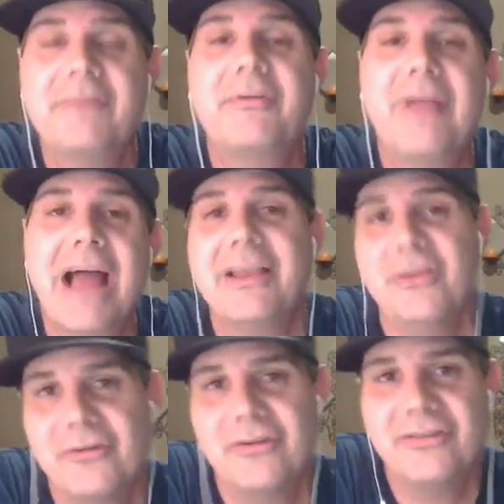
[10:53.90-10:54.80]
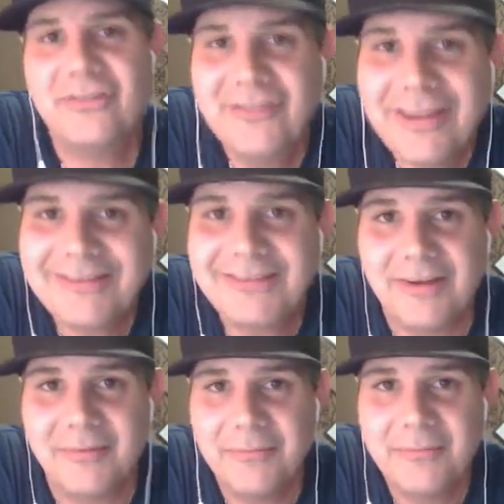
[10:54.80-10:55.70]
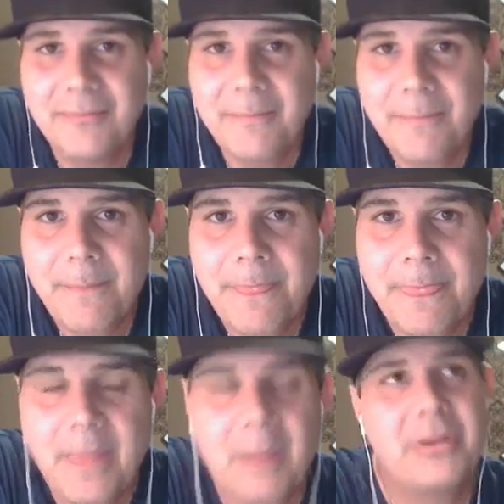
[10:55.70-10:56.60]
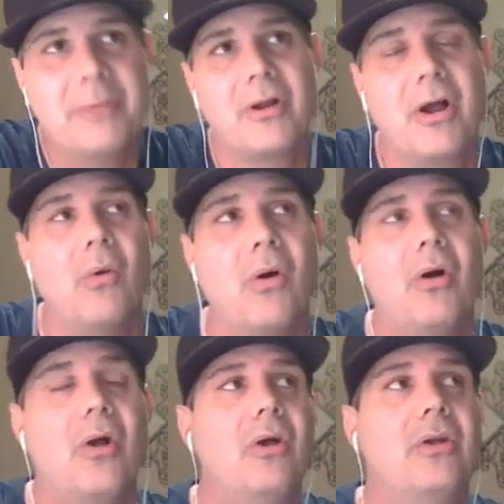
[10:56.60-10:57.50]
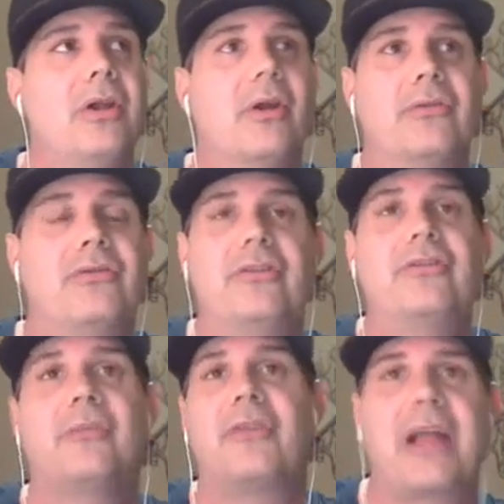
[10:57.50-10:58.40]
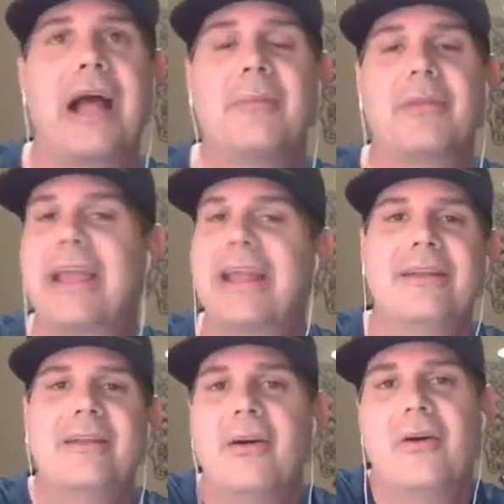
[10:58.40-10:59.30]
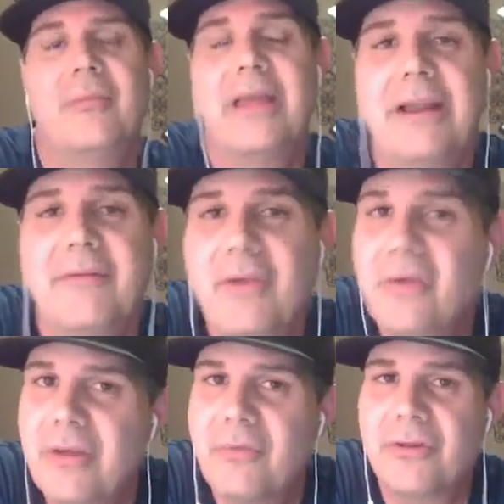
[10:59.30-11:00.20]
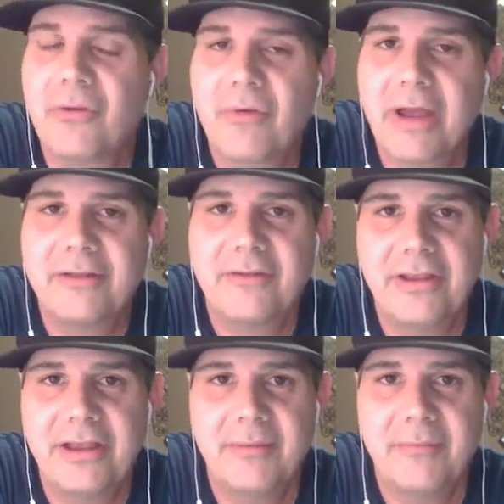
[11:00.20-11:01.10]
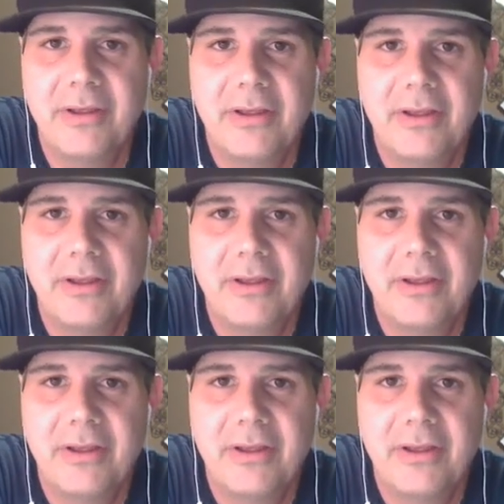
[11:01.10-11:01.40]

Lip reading: if you're not using a system. Now people go, well, you know, systems are complicated. No, man, if you get with the right team,